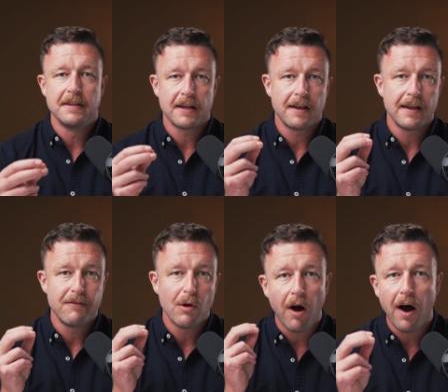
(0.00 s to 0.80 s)
in that can
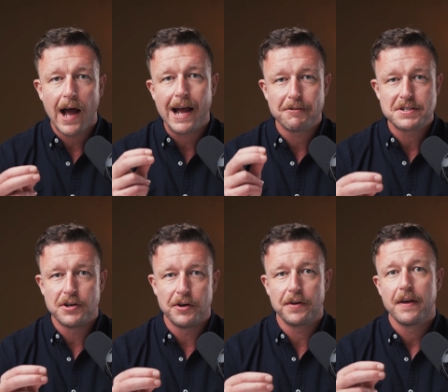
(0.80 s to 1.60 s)
give you a higher
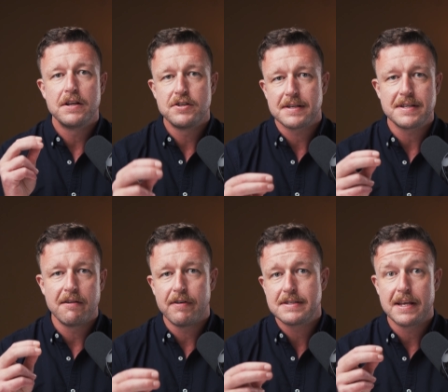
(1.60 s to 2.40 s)
return than just
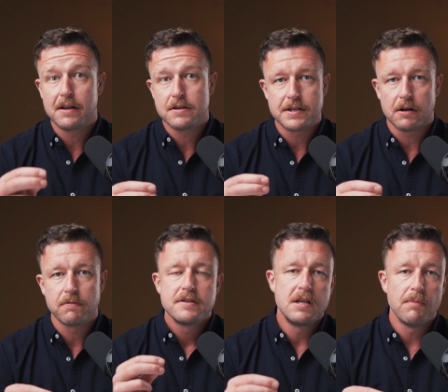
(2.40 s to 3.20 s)
investing in
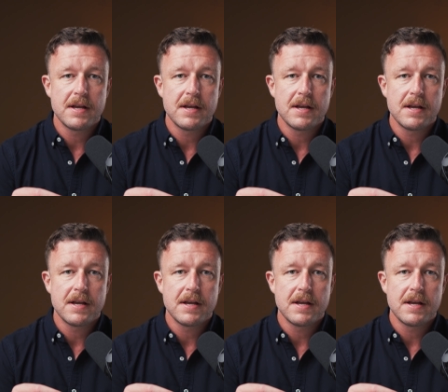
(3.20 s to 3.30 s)
yourself. So you